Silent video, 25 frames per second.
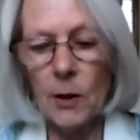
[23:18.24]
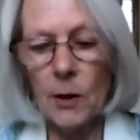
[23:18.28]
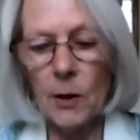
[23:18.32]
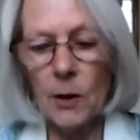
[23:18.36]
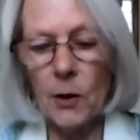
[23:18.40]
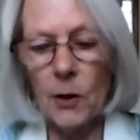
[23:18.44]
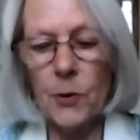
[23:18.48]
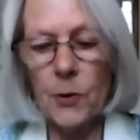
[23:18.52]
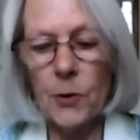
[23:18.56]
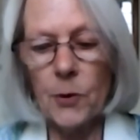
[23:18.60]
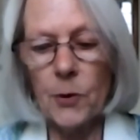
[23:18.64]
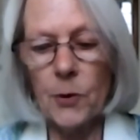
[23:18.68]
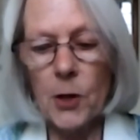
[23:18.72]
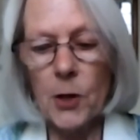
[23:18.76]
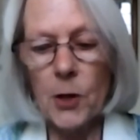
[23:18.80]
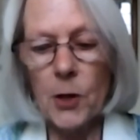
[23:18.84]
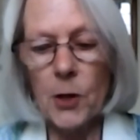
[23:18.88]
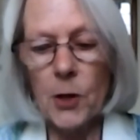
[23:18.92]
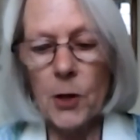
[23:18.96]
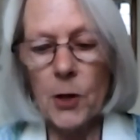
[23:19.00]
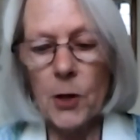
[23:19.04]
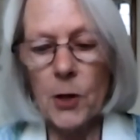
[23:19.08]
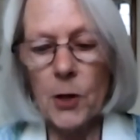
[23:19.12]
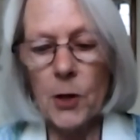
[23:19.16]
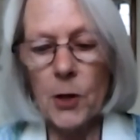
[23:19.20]
you know
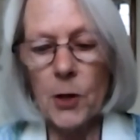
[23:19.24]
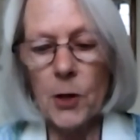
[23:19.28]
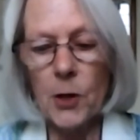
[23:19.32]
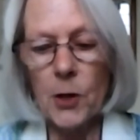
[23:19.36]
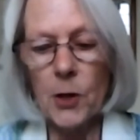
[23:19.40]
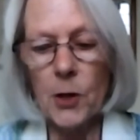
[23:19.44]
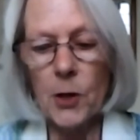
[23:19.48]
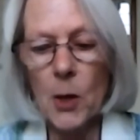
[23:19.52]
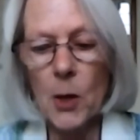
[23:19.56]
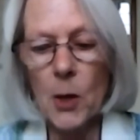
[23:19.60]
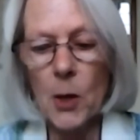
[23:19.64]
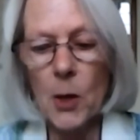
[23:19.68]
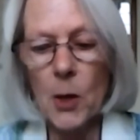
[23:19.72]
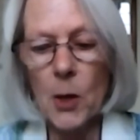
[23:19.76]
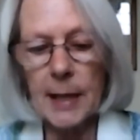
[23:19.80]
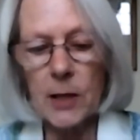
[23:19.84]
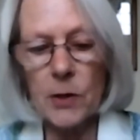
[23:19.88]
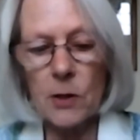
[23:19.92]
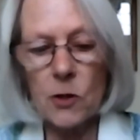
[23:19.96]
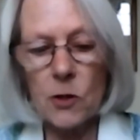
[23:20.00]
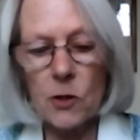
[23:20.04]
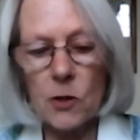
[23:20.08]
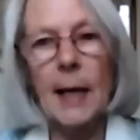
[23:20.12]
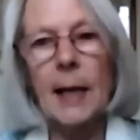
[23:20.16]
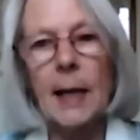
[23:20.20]
that
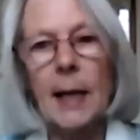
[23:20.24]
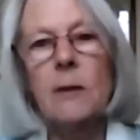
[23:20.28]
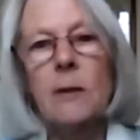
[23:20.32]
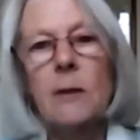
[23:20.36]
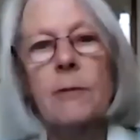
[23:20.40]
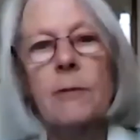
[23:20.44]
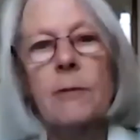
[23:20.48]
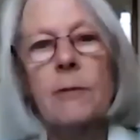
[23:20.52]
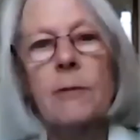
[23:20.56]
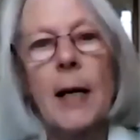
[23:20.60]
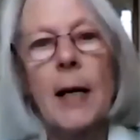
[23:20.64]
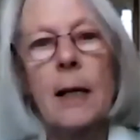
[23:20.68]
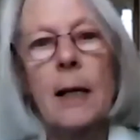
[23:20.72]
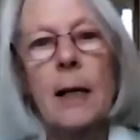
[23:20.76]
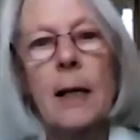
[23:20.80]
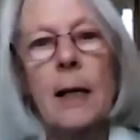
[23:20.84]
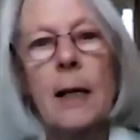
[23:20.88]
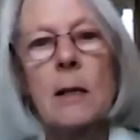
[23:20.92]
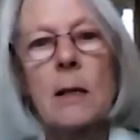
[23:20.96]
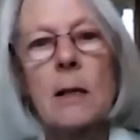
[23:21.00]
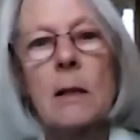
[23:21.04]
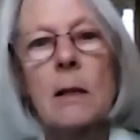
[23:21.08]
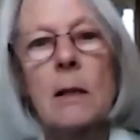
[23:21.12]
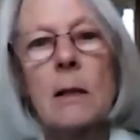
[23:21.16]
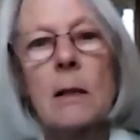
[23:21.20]
ignorance just isn't
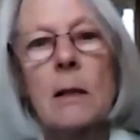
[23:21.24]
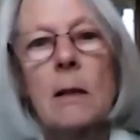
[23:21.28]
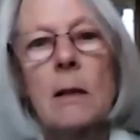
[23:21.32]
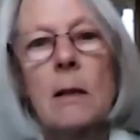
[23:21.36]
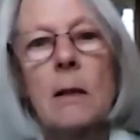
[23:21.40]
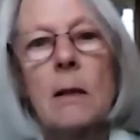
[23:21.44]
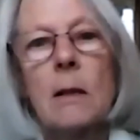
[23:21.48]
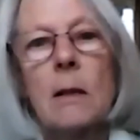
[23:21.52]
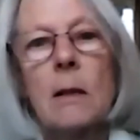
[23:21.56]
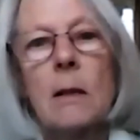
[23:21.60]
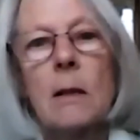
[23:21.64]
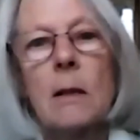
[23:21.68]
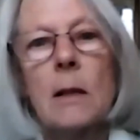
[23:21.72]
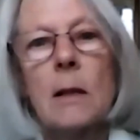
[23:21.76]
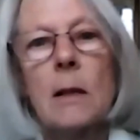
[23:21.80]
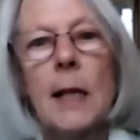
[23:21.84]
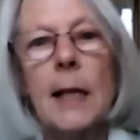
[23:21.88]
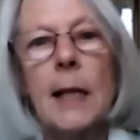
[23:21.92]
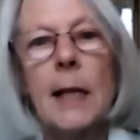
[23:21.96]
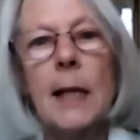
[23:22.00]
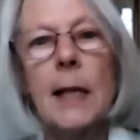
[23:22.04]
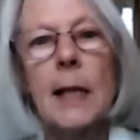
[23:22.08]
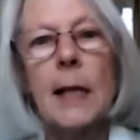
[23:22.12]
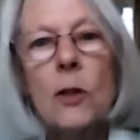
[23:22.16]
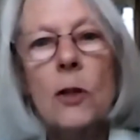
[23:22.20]
a solution. And in
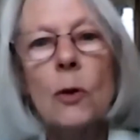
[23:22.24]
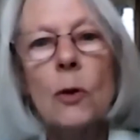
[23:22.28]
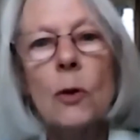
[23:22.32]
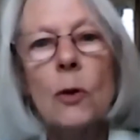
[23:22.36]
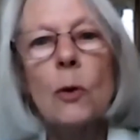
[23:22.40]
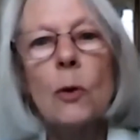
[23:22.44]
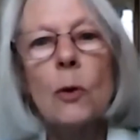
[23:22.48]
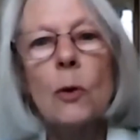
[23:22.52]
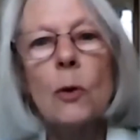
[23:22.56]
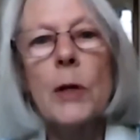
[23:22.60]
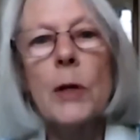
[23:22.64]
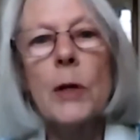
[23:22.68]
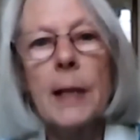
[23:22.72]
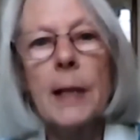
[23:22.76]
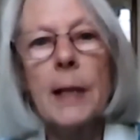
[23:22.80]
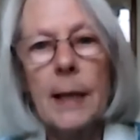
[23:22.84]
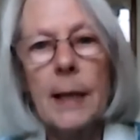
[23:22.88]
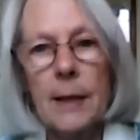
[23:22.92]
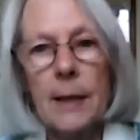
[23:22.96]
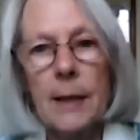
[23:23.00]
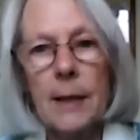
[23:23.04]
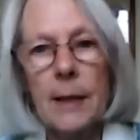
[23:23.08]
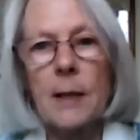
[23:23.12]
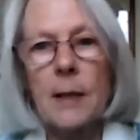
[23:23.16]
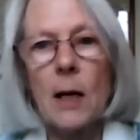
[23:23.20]
fact,
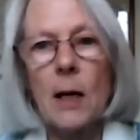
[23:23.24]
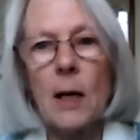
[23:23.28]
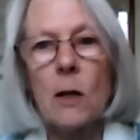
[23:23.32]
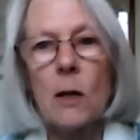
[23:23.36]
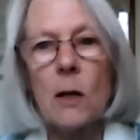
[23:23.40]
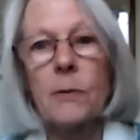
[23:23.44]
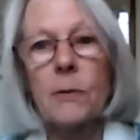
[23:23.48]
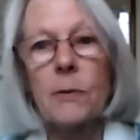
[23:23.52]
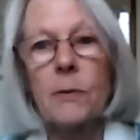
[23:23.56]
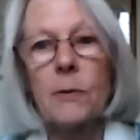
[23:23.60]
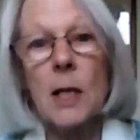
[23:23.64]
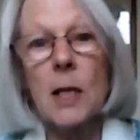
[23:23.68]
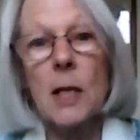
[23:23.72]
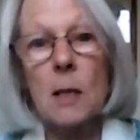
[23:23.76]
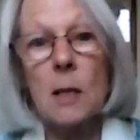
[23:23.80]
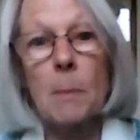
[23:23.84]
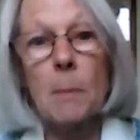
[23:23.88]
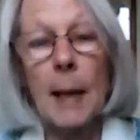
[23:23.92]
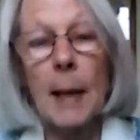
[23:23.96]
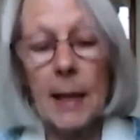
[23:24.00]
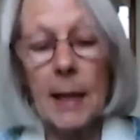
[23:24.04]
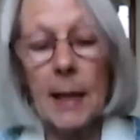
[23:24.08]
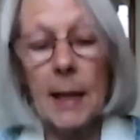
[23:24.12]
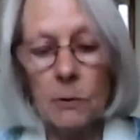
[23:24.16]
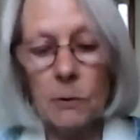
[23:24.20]
ignoring itself is
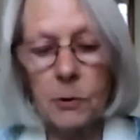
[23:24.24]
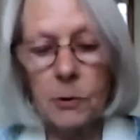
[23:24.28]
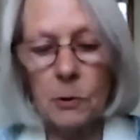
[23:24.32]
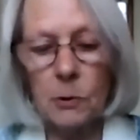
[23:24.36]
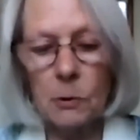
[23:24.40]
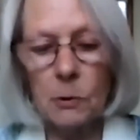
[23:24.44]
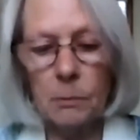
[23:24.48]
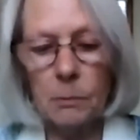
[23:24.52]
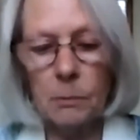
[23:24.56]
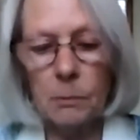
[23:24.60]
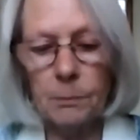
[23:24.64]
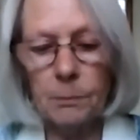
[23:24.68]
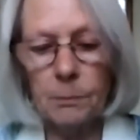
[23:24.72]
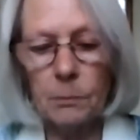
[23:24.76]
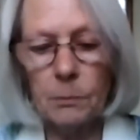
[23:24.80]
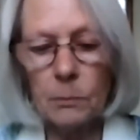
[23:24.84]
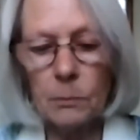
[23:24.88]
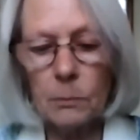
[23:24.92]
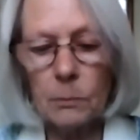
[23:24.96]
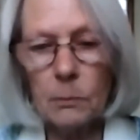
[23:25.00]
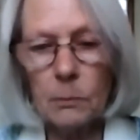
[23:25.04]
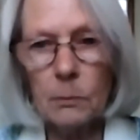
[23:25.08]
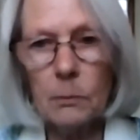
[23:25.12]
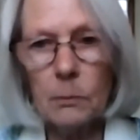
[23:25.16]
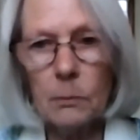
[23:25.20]
painful.
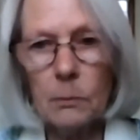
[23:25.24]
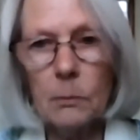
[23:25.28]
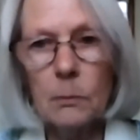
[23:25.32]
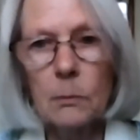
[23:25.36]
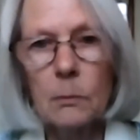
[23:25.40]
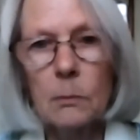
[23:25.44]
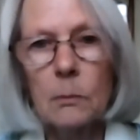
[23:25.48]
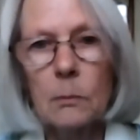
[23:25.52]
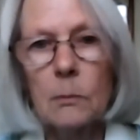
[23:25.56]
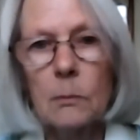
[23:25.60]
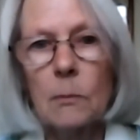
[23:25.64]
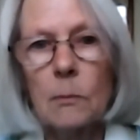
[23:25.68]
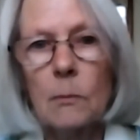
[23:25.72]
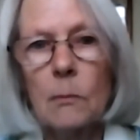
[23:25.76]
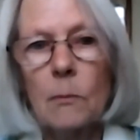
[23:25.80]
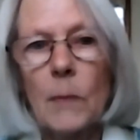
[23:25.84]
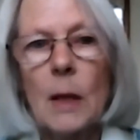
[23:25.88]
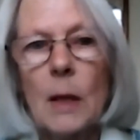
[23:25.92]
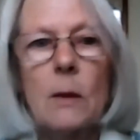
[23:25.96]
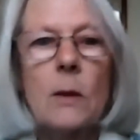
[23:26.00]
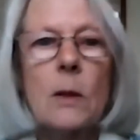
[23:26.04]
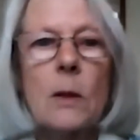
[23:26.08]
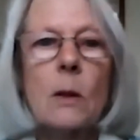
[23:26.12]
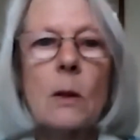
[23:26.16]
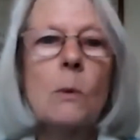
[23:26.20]
So what to
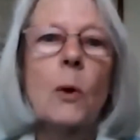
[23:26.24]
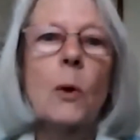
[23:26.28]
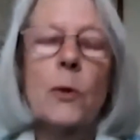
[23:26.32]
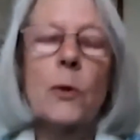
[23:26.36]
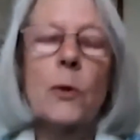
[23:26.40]
do?